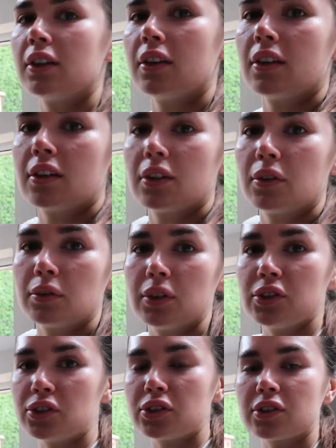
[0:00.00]

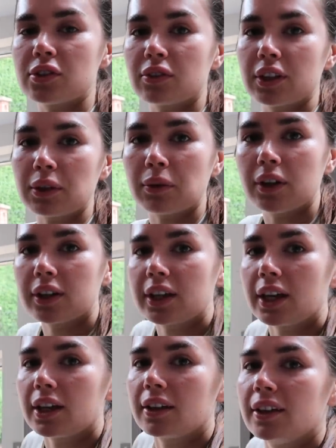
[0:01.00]
Which is not really
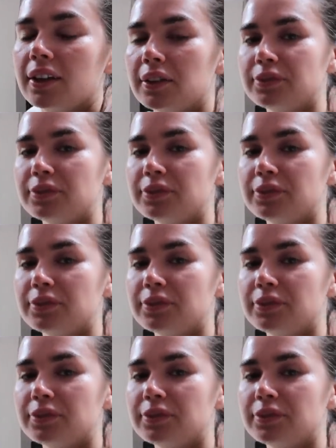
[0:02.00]
working.